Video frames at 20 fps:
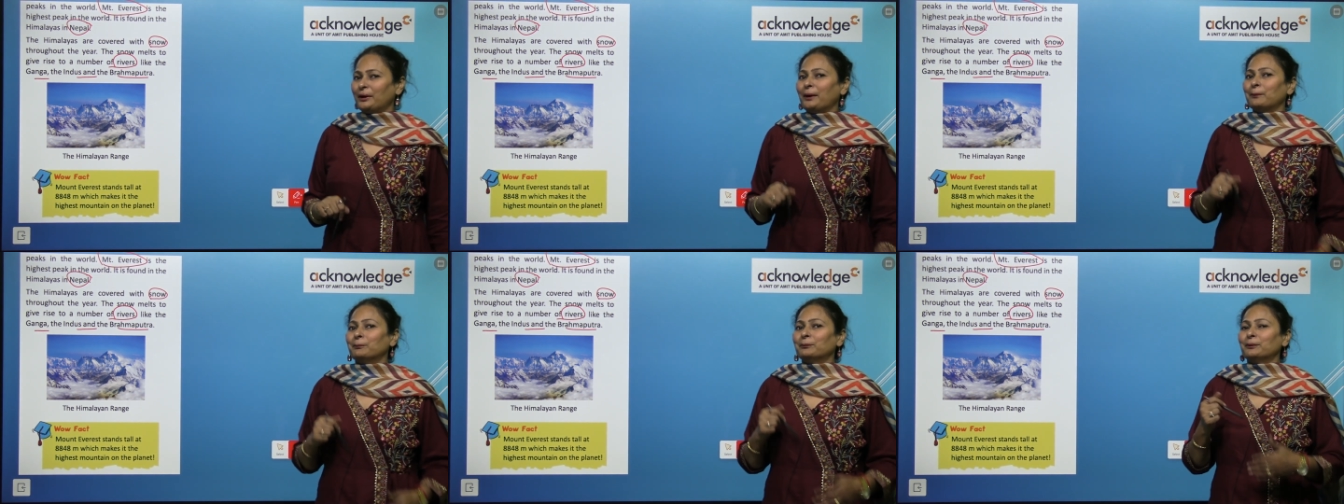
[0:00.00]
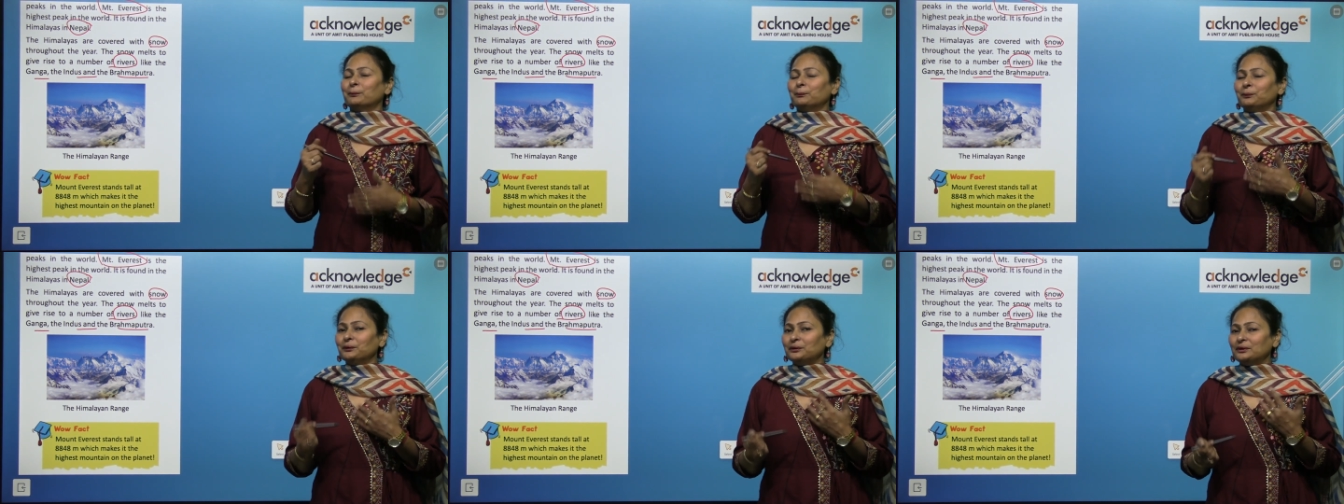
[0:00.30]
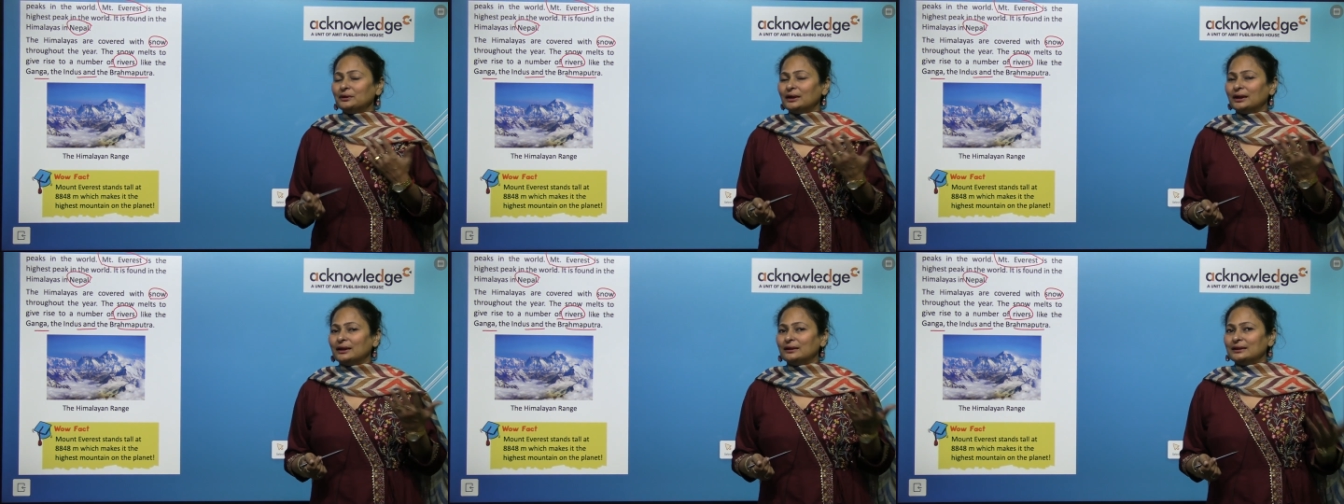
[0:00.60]

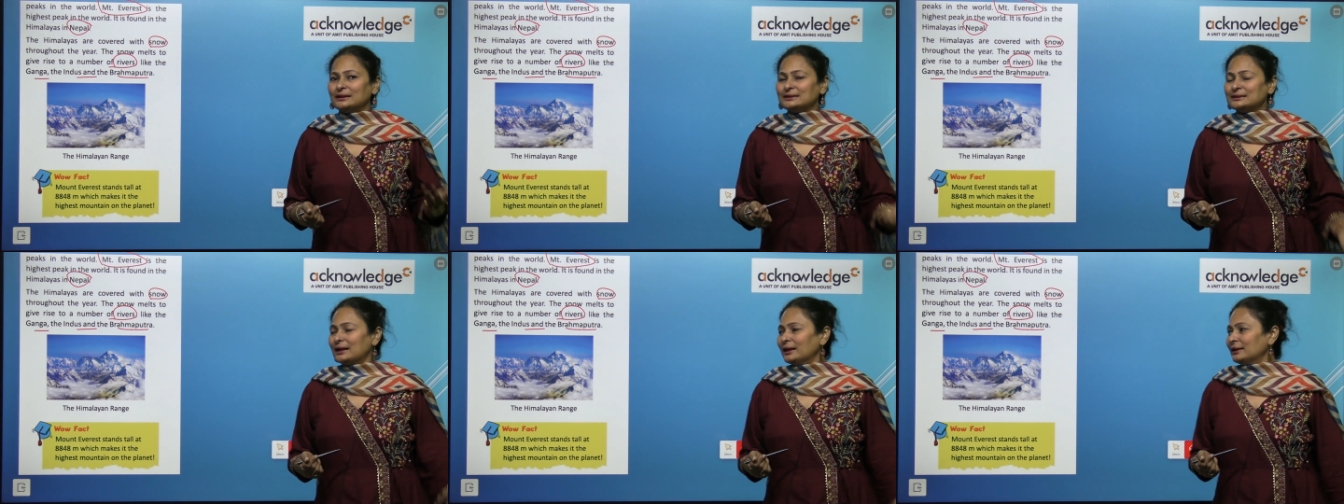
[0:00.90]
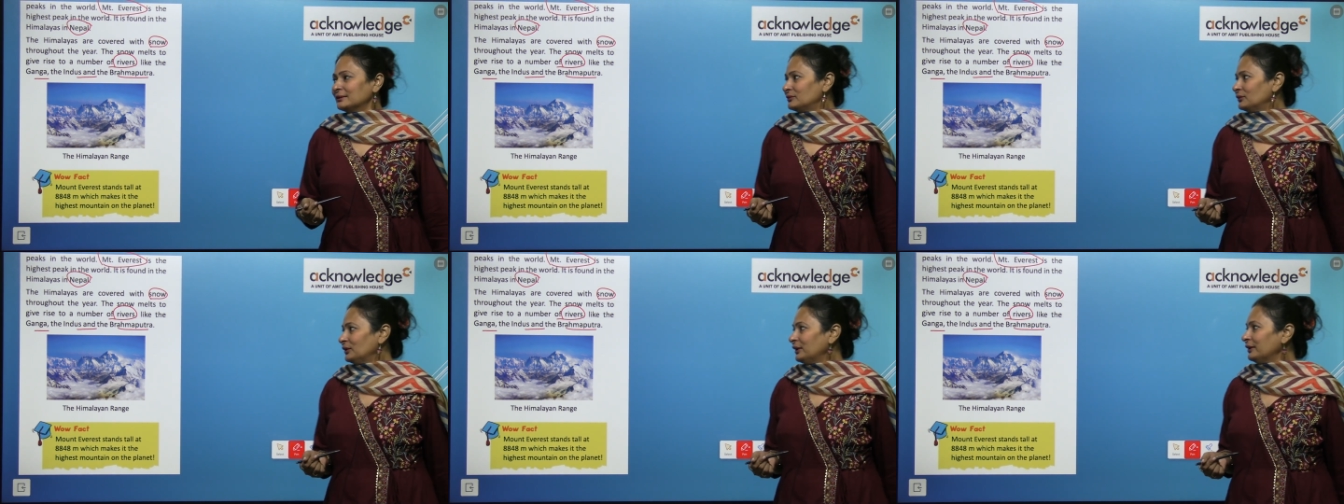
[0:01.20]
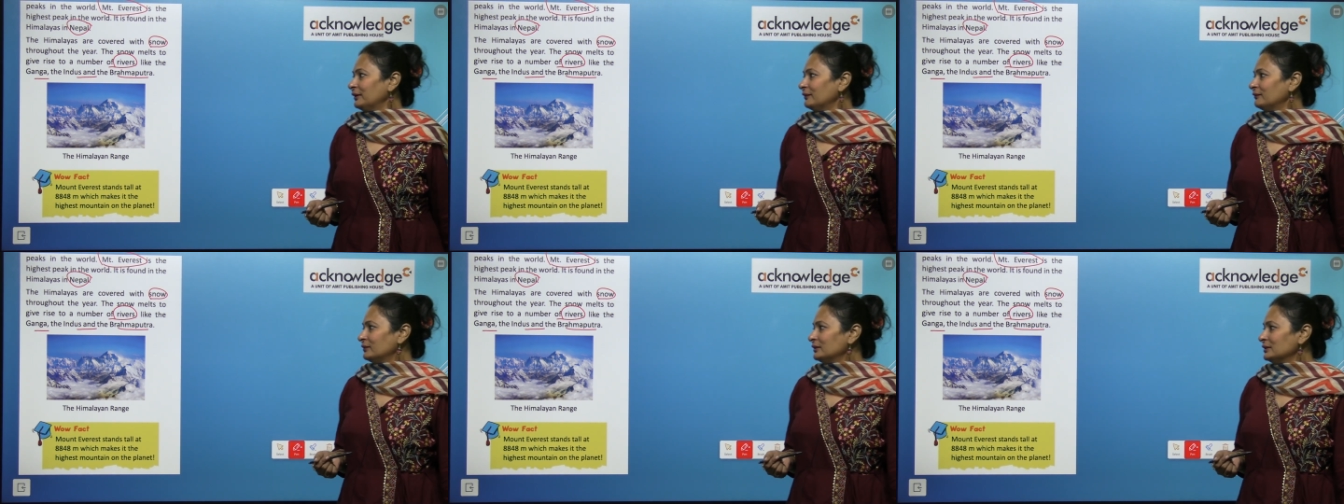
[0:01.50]
Brahmaputra, these are
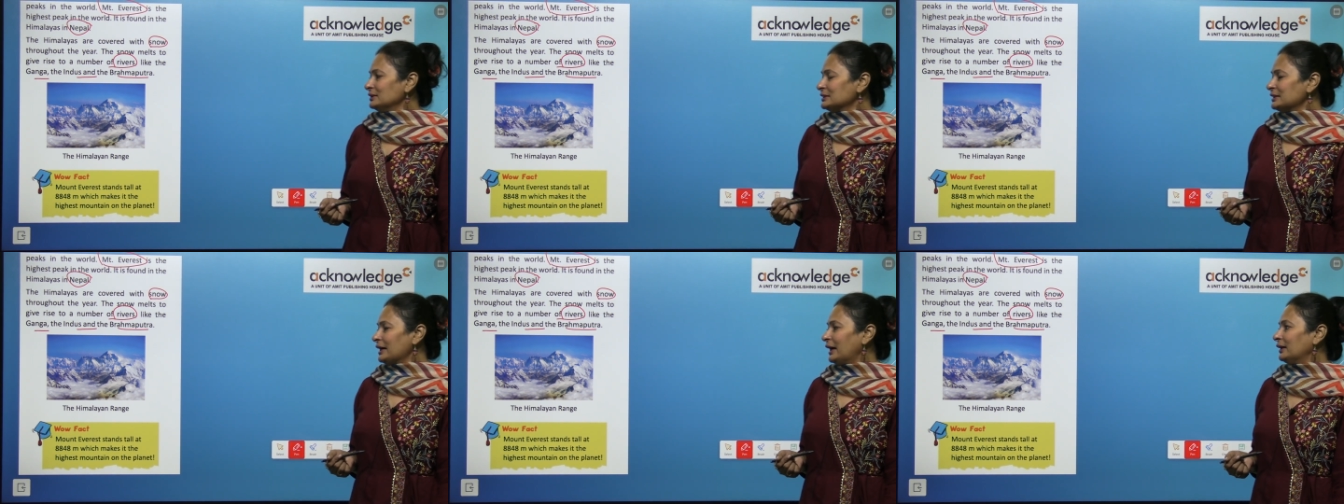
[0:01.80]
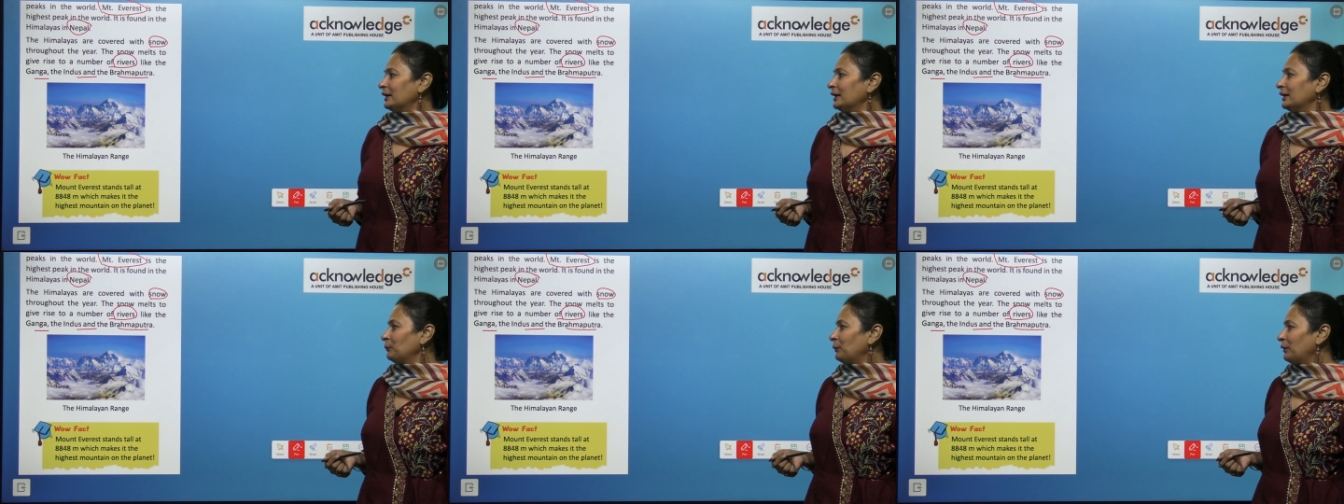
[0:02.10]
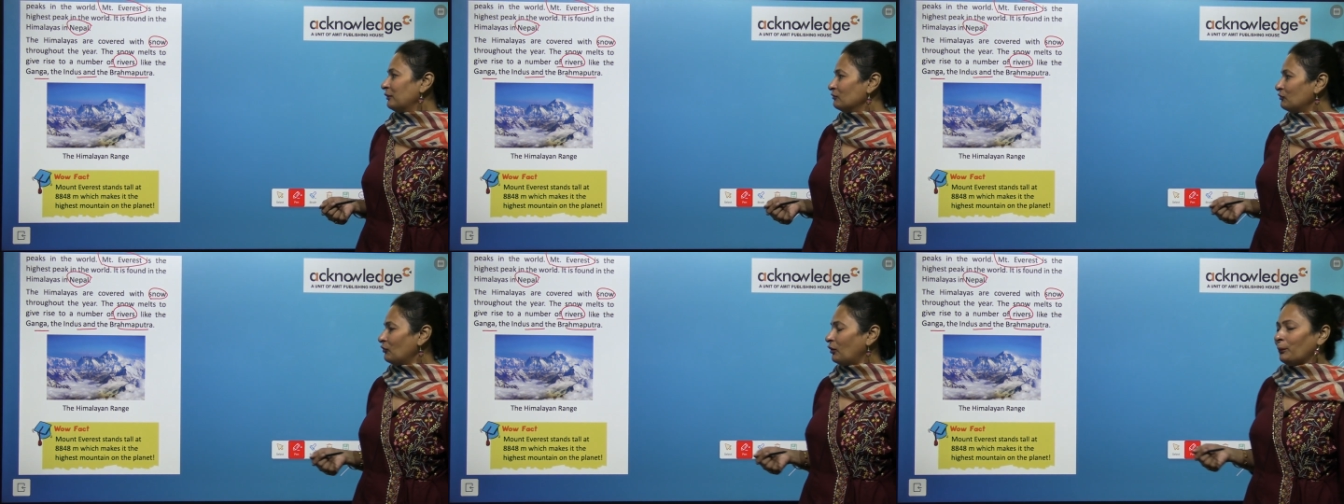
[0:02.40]
three rivers that are
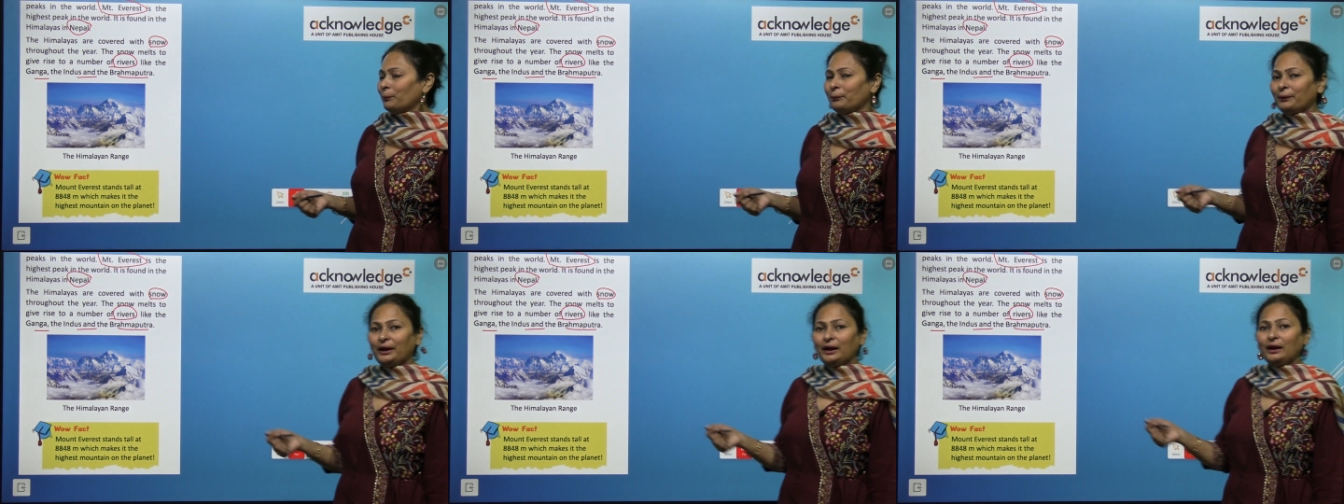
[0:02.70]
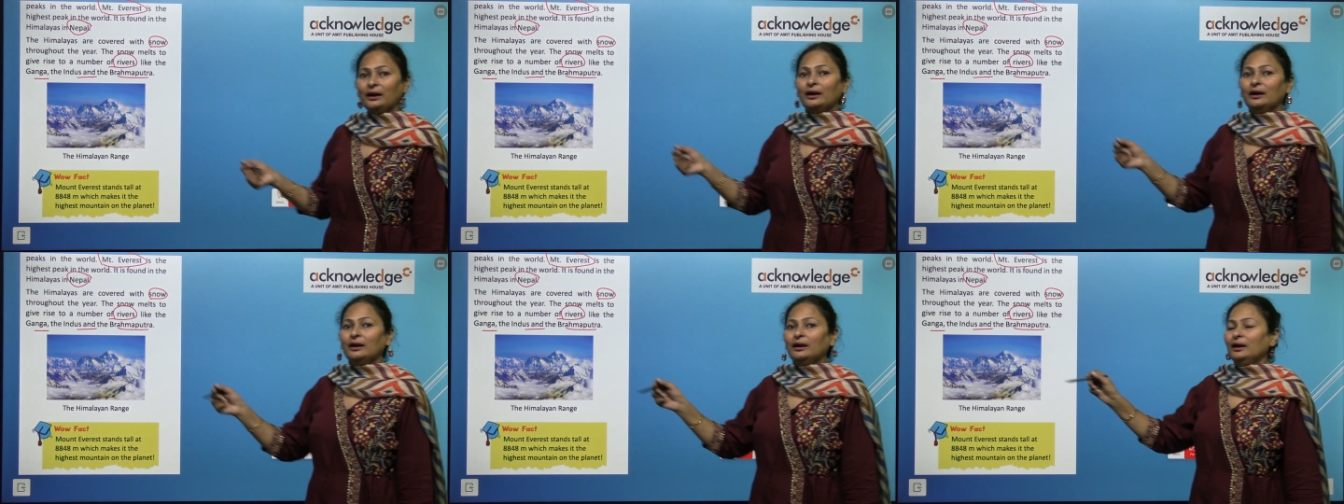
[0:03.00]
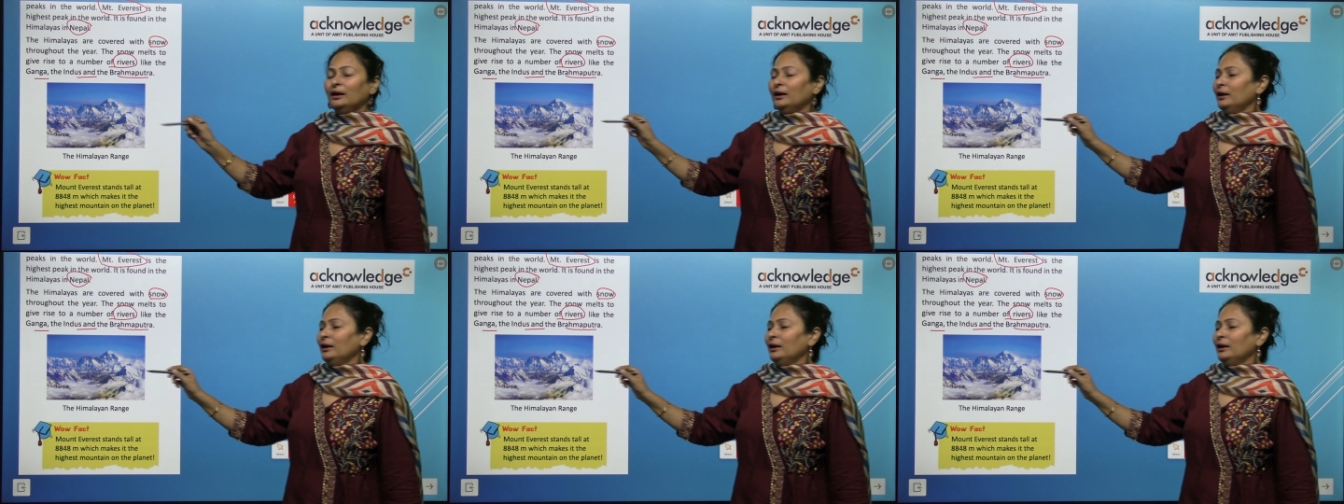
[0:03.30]
being forming